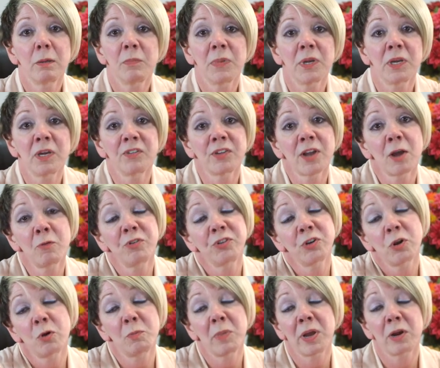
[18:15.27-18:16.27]
because I was
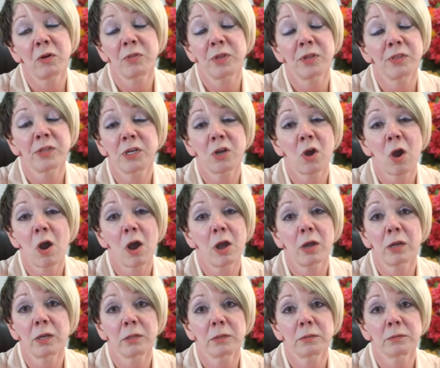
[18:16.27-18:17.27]
no better than the dog.
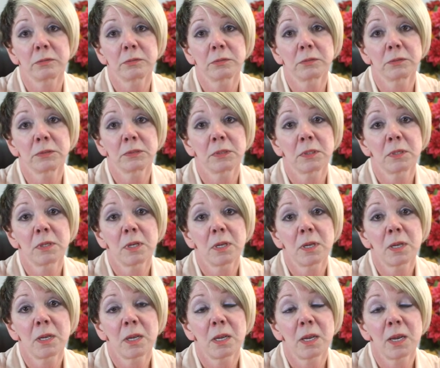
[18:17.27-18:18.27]

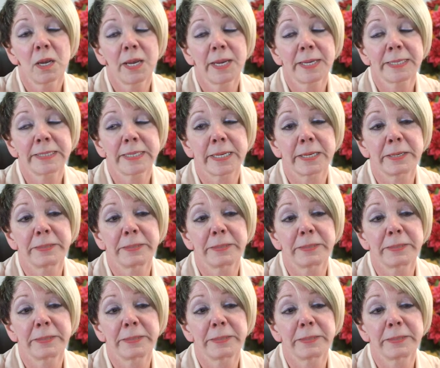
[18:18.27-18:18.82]
And,